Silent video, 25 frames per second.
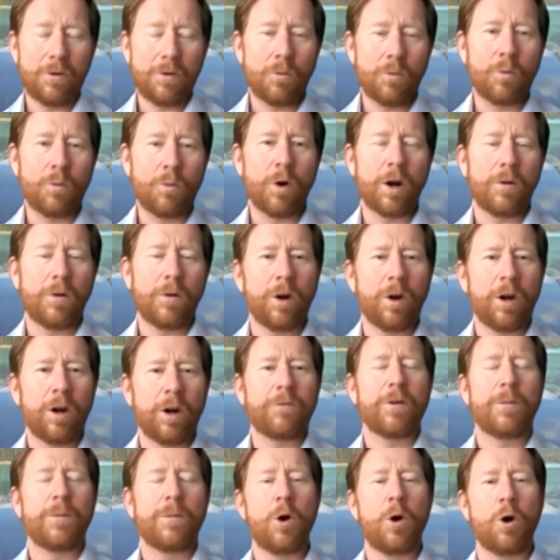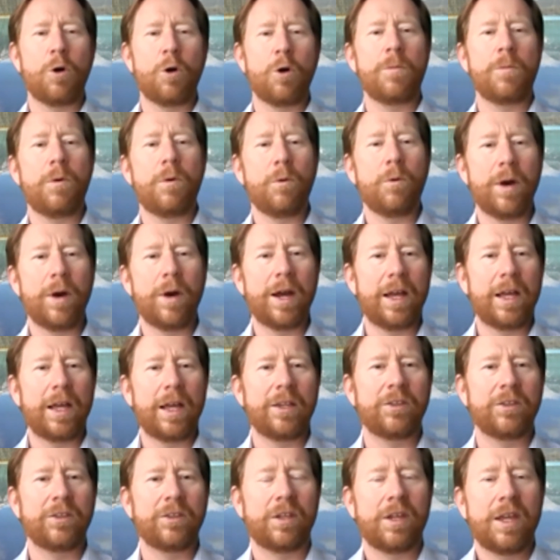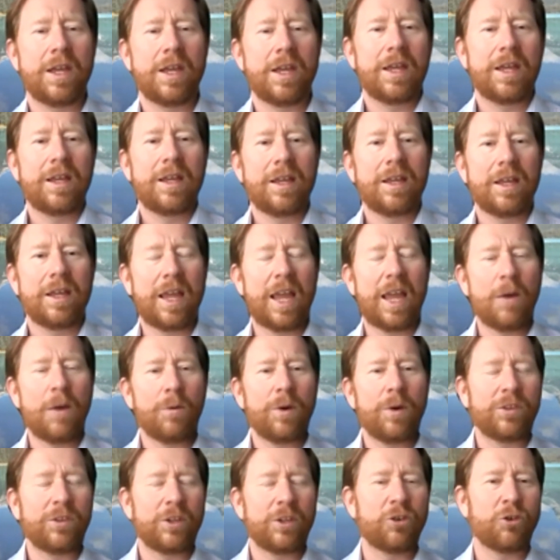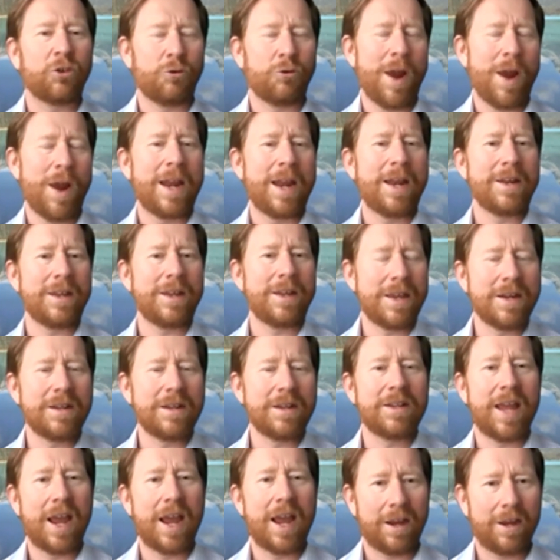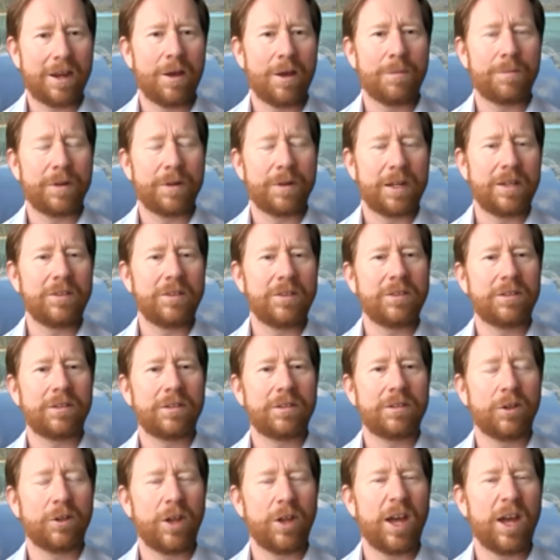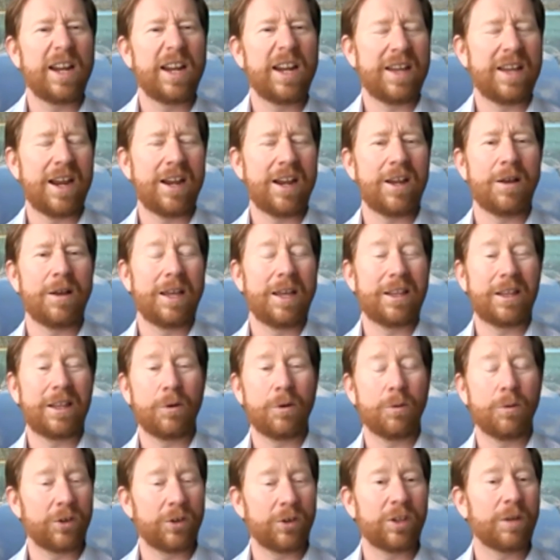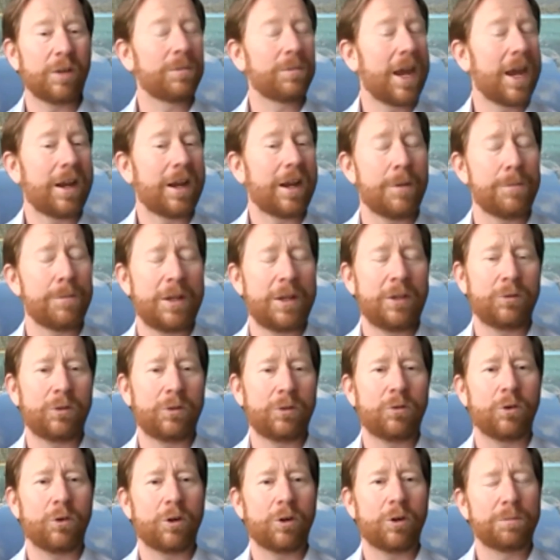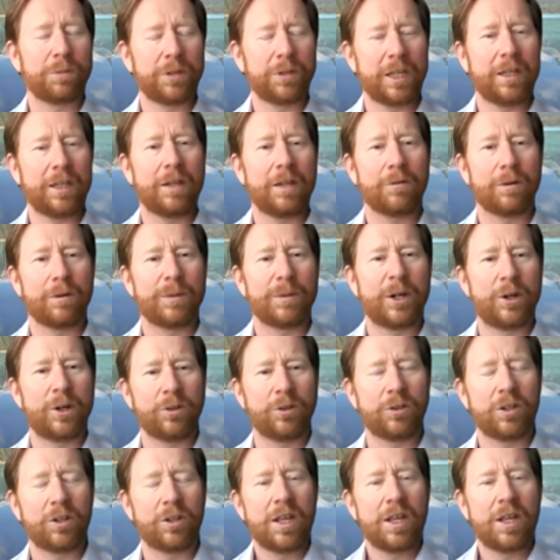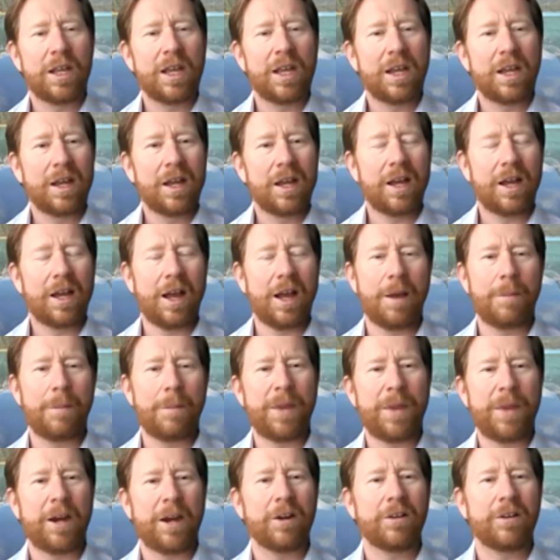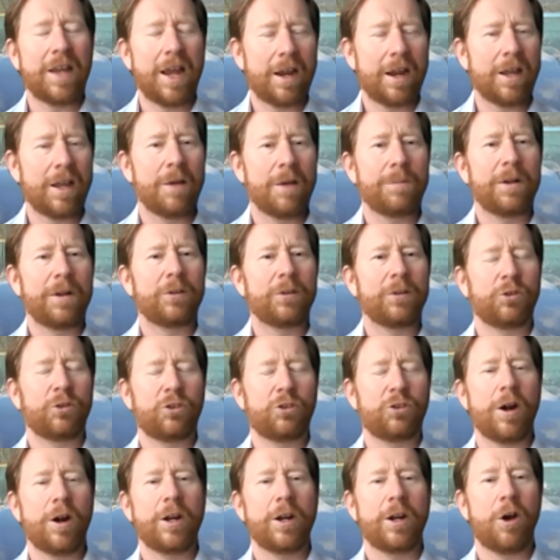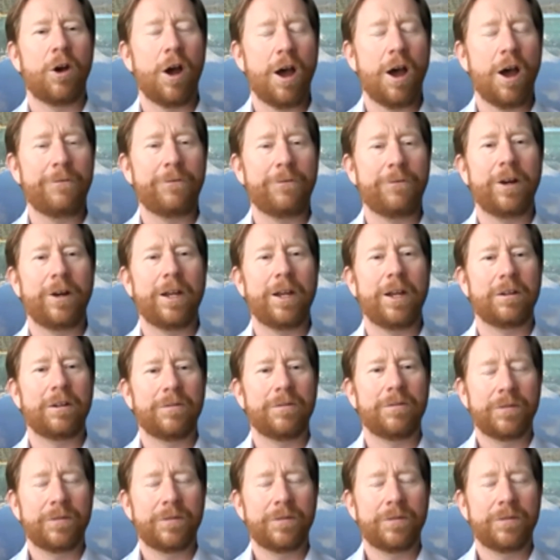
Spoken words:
work from home was a trend in tech companies. A lot of tech, like there were some tech companies which were completely remote. Bigger tech companies were starting to offer it.